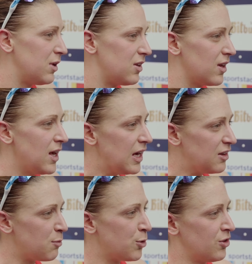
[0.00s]
It's
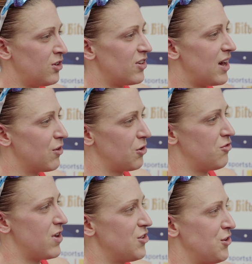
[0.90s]
it's important to have a
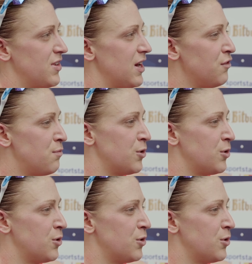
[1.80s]
good race yourself,